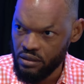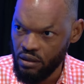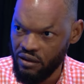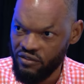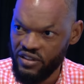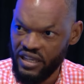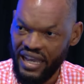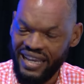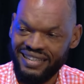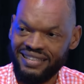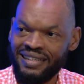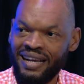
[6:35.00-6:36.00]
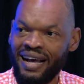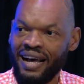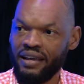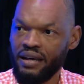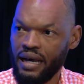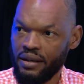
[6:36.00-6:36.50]
of the
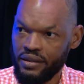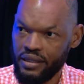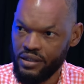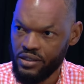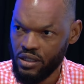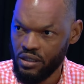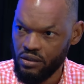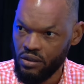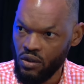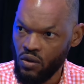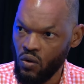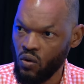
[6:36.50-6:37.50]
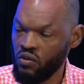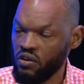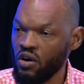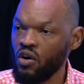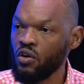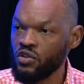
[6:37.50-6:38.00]
entire allocation over
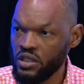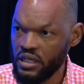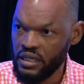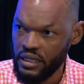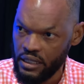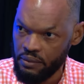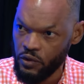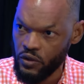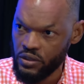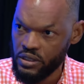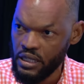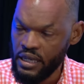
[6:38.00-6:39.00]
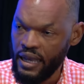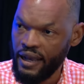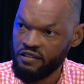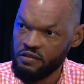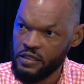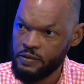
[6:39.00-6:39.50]
108 months
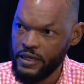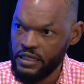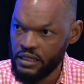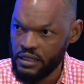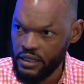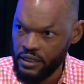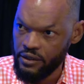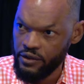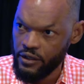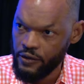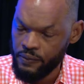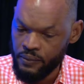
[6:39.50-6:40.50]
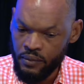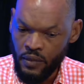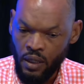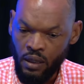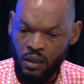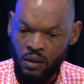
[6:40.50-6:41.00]
has been spent in the area.
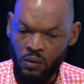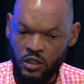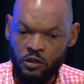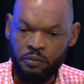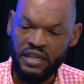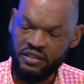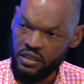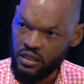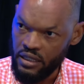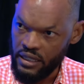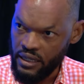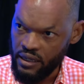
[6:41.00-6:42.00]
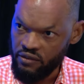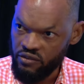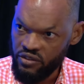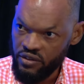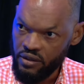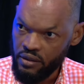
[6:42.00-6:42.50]
What you basically have
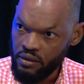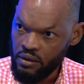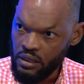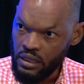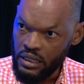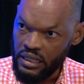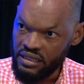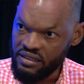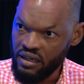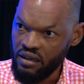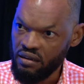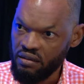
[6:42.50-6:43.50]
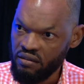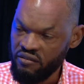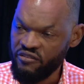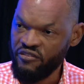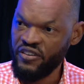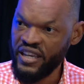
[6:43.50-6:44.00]
is a
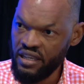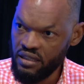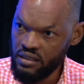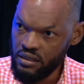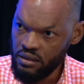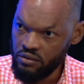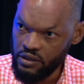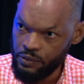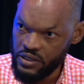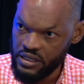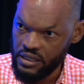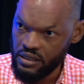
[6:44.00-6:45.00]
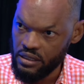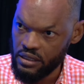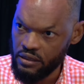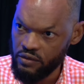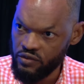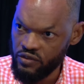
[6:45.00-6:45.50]
failed
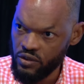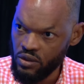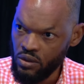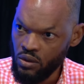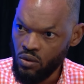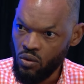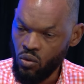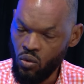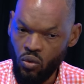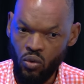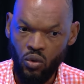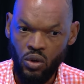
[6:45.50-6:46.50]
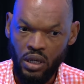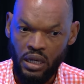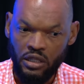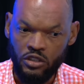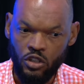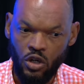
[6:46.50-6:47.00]
representative who
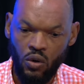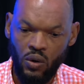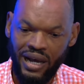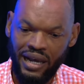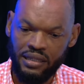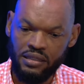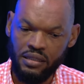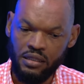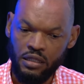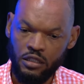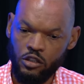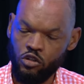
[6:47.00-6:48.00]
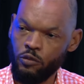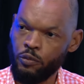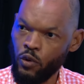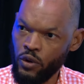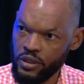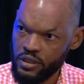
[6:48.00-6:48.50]
now has the
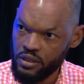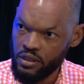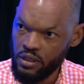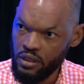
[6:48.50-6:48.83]
support